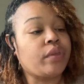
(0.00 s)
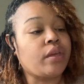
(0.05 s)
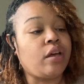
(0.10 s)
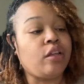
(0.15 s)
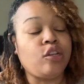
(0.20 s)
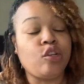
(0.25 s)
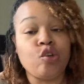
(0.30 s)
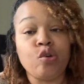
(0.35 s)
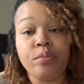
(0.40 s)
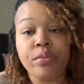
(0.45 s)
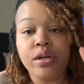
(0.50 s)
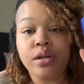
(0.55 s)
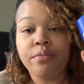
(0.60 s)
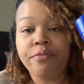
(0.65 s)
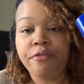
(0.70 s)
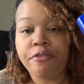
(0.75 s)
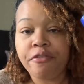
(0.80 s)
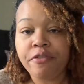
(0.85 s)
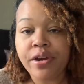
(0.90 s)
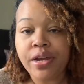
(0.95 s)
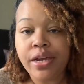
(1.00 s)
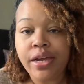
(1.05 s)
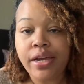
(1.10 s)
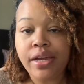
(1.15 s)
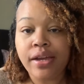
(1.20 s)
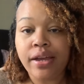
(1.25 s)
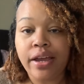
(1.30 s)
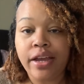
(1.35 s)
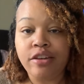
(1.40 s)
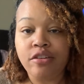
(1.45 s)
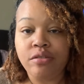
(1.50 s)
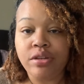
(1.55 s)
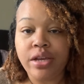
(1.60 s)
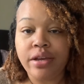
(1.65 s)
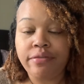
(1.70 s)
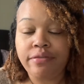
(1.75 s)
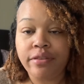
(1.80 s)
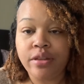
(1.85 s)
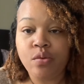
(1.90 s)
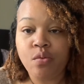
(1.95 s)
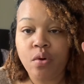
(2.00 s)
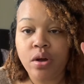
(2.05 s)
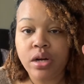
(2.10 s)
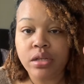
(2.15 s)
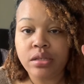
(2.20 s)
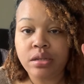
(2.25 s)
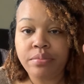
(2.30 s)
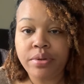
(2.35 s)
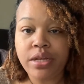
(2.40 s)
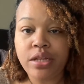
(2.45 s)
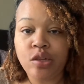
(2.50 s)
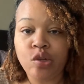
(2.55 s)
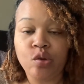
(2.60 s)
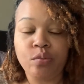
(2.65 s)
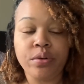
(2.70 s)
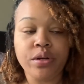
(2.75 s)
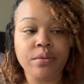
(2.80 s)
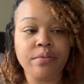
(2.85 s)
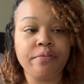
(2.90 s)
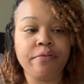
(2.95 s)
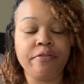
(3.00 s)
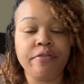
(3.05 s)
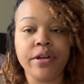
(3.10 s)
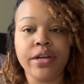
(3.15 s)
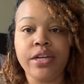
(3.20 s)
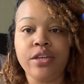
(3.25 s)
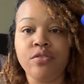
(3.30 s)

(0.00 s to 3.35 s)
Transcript: aluminum free and you definitely want it to be aluminum free.